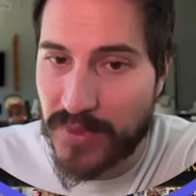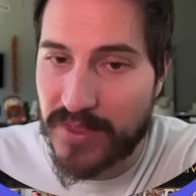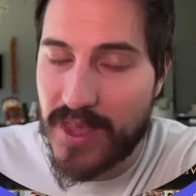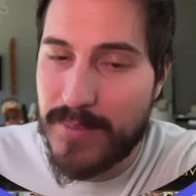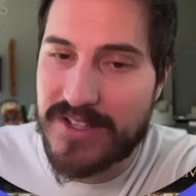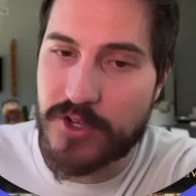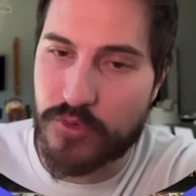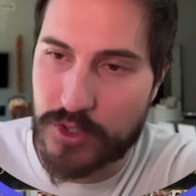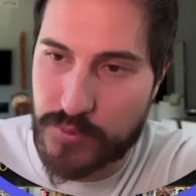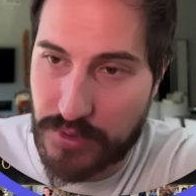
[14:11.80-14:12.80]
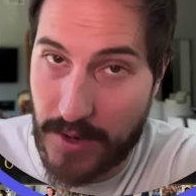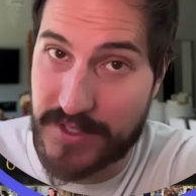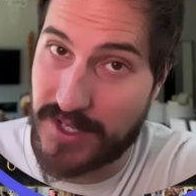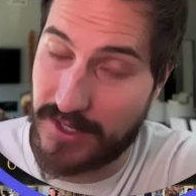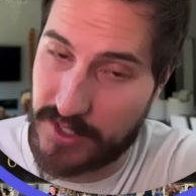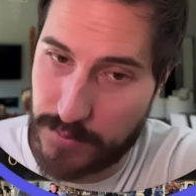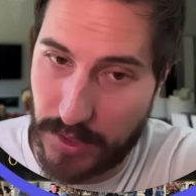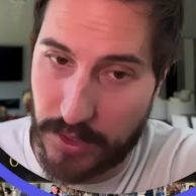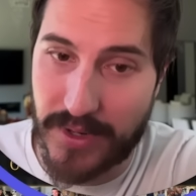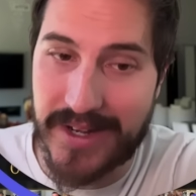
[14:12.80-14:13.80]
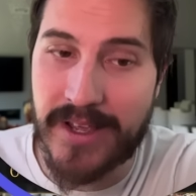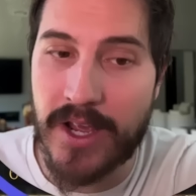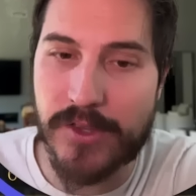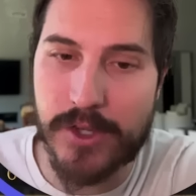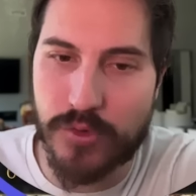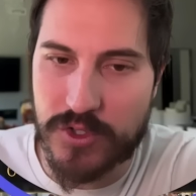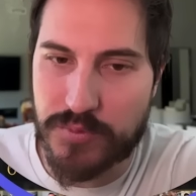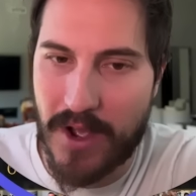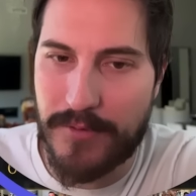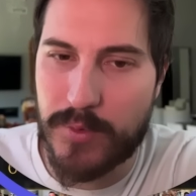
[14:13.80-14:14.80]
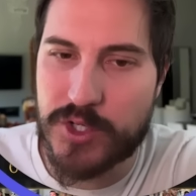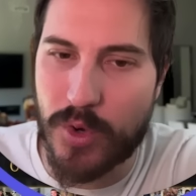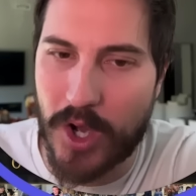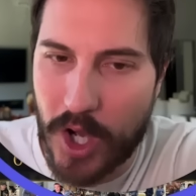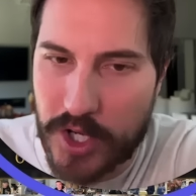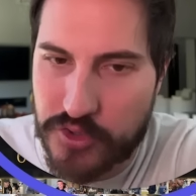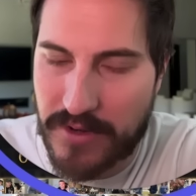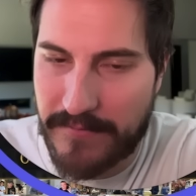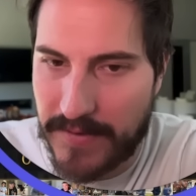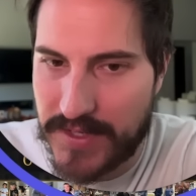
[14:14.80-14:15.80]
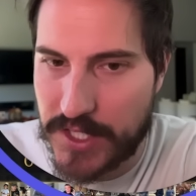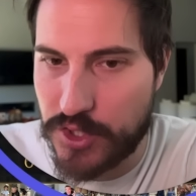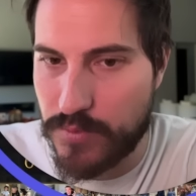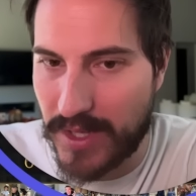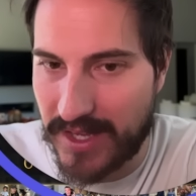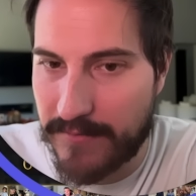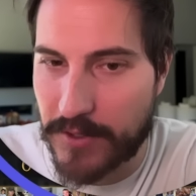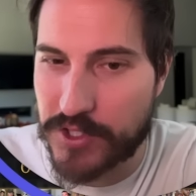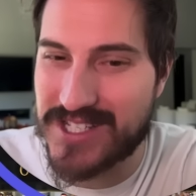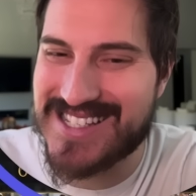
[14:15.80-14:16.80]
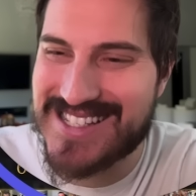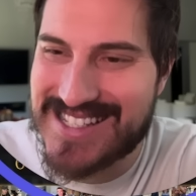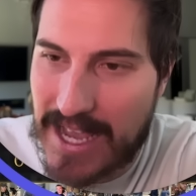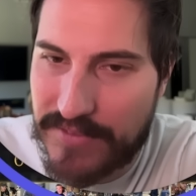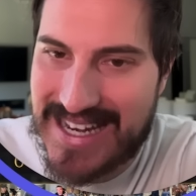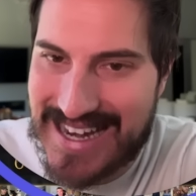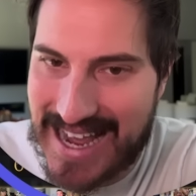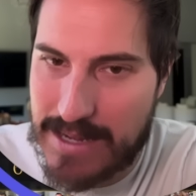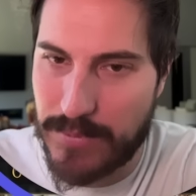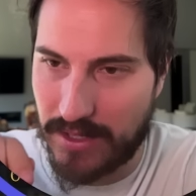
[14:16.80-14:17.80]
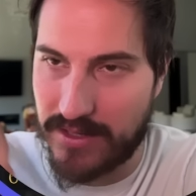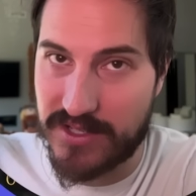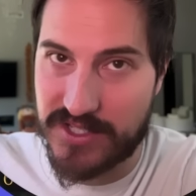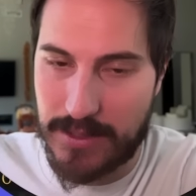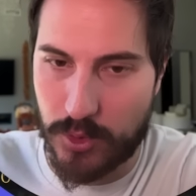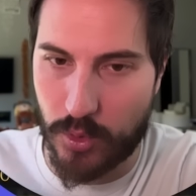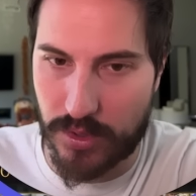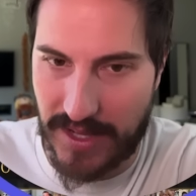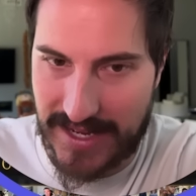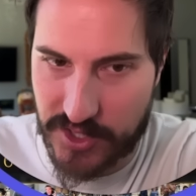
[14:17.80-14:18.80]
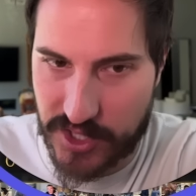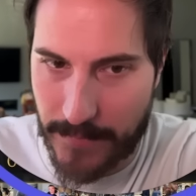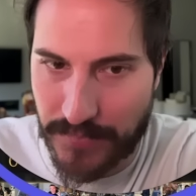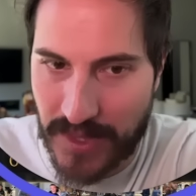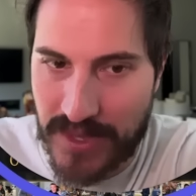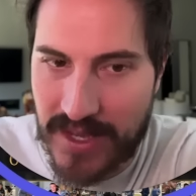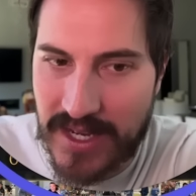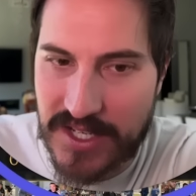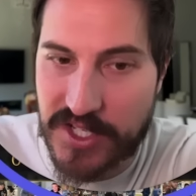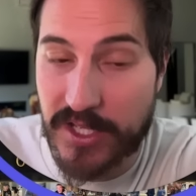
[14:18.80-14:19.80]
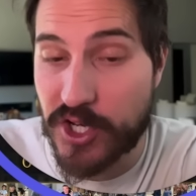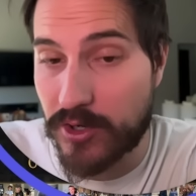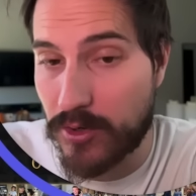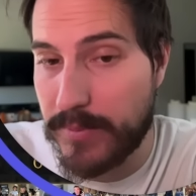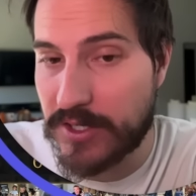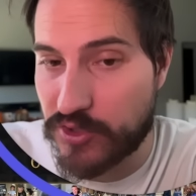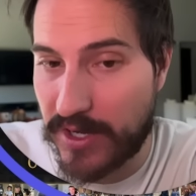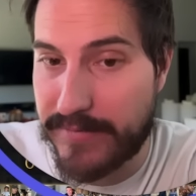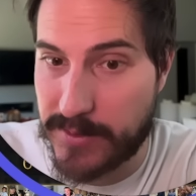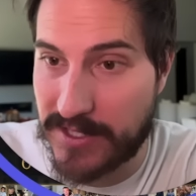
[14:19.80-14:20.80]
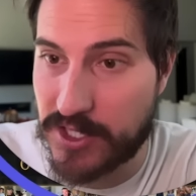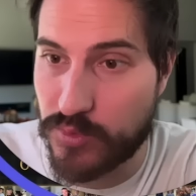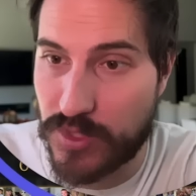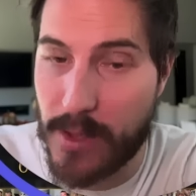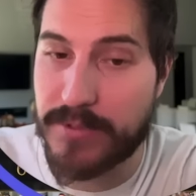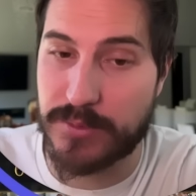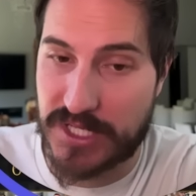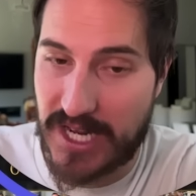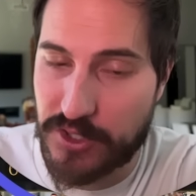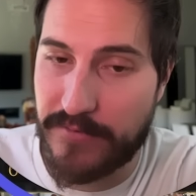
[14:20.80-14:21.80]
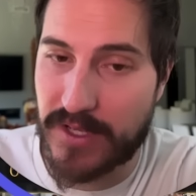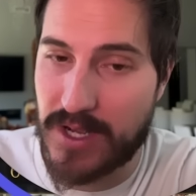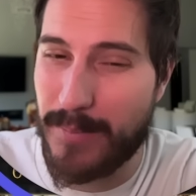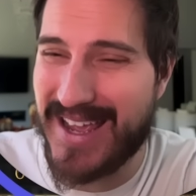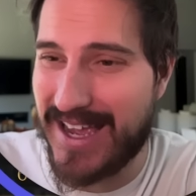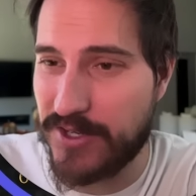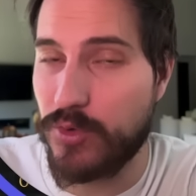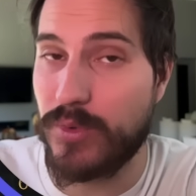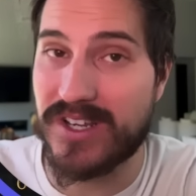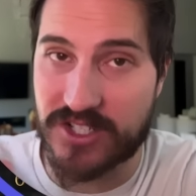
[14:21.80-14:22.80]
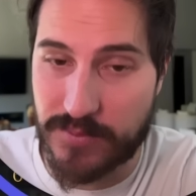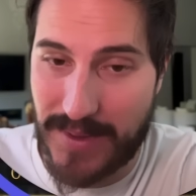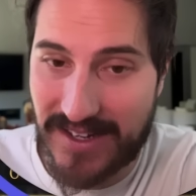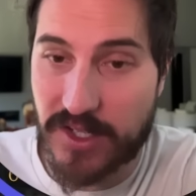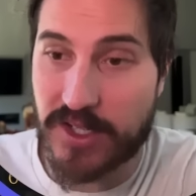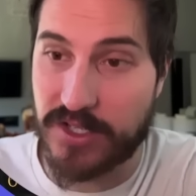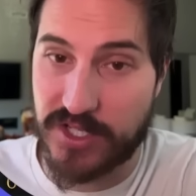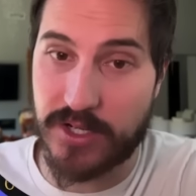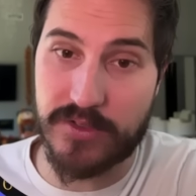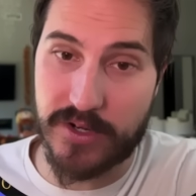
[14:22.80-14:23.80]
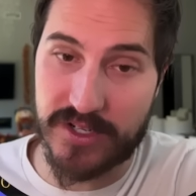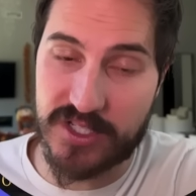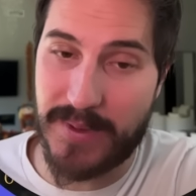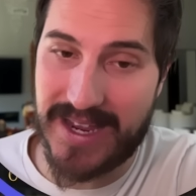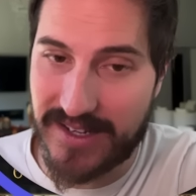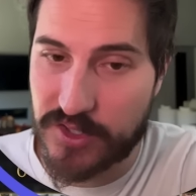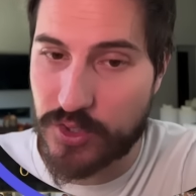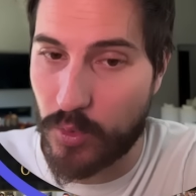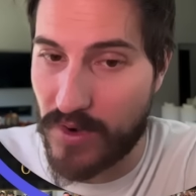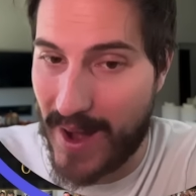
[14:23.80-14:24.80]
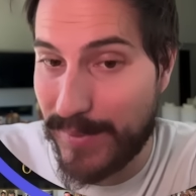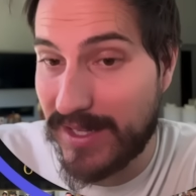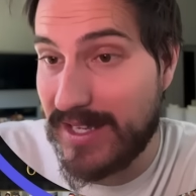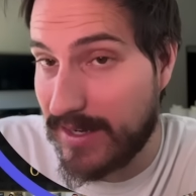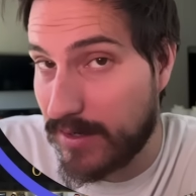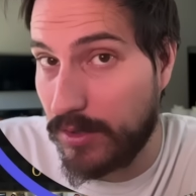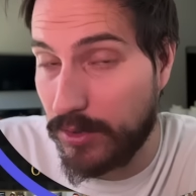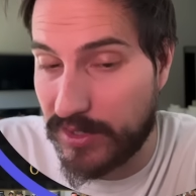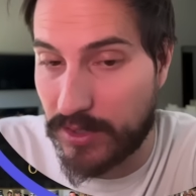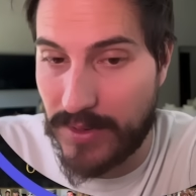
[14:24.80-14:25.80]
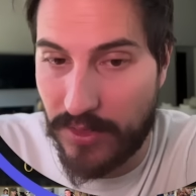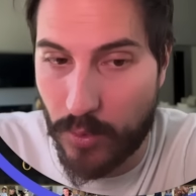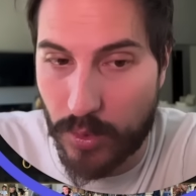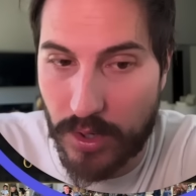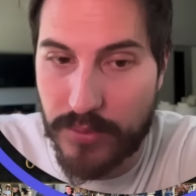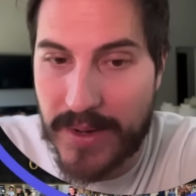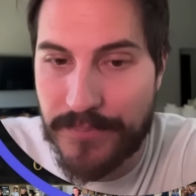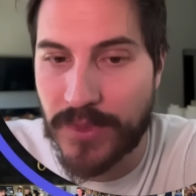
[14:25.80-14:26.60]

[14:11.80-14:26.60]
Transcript: That means their gross profit's going to explode, right? Their gross profit went to $152 million versus $79 million in the same quarter last year. Selling, general, administrative expenses were up substantially for the company, as you would expect, considering they're expanding so rapidly and including around the world, right?